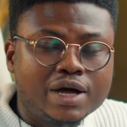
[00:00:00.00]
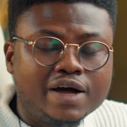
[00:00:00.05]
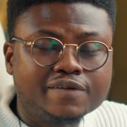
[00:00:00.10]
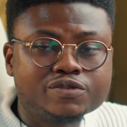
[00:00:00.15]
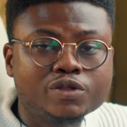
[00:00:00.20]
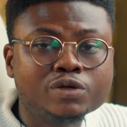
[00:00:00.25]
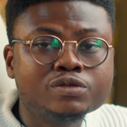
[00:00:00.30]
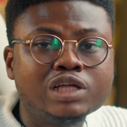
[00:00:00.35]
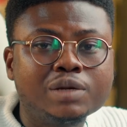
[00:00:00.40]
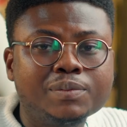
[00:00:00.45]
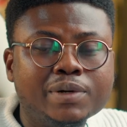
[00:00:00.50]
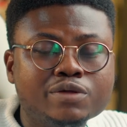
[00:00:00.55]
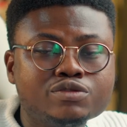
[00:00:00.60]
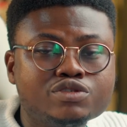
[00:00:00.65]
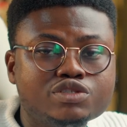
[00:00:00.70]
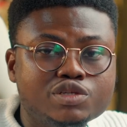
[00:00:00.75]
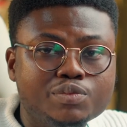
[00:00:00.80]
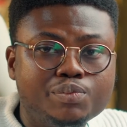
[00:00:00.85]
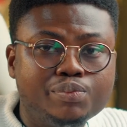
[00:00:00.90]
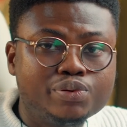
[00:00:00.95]
I've talked
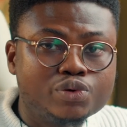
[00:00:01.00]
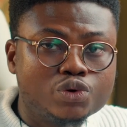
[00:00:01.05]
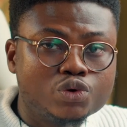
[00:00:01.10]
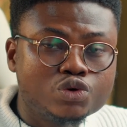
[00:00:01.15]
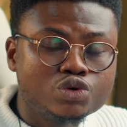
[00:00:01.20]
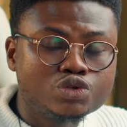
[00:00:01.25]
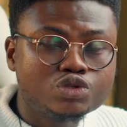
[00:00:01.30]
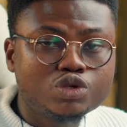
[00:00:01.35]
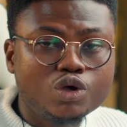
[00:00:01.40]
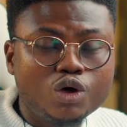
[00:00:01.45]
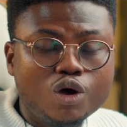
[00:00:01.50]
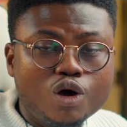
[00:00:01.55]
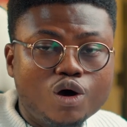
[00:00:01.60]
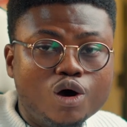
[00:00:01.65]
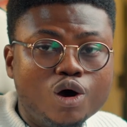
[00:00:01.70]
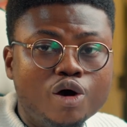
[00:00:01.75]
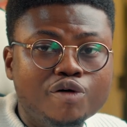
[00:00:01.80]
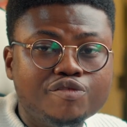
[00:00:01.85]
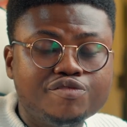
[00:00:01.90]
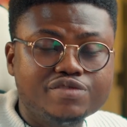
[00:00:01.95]
about the pros
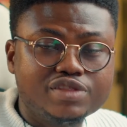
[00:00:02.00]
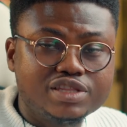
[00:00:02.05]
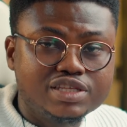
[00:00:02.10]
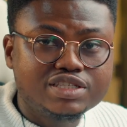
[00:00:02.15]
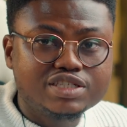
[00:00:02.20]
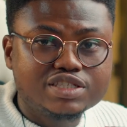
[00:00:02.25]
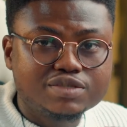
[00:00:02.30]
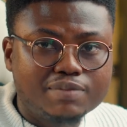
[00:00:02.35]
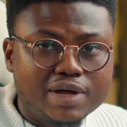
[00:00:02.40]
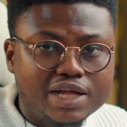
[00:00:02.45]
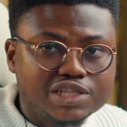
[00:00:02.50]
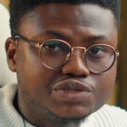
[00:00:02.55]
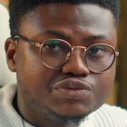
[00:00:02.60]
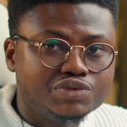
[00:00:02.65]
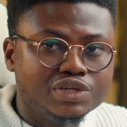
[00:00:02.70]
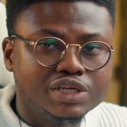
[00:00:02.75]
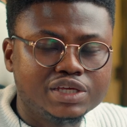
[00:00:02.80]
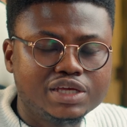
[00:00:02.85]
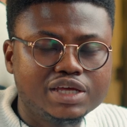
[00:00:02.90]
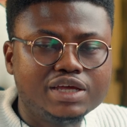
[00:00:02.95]
of this smart
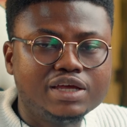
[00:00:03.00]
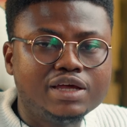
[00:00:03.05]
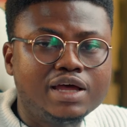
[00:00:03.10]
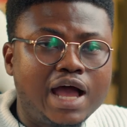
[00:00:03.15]
ring.